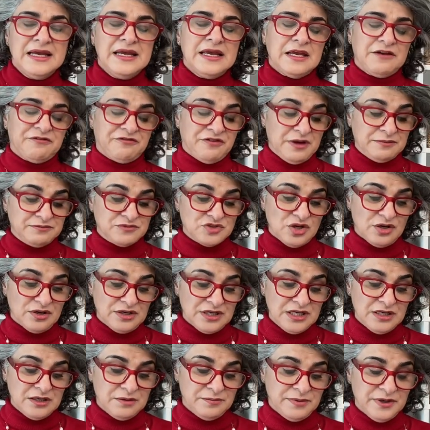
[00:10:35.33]
If I'm
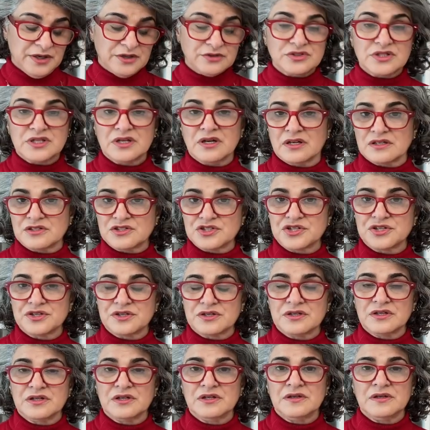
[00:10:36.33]
talking about
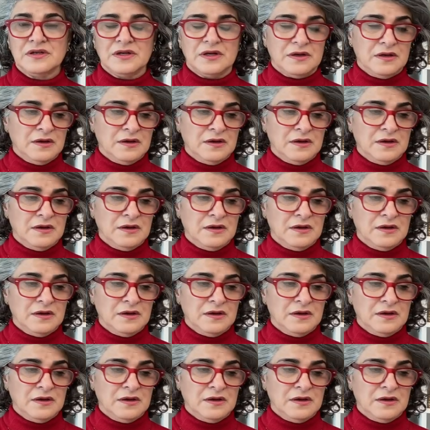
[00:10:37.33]
cultural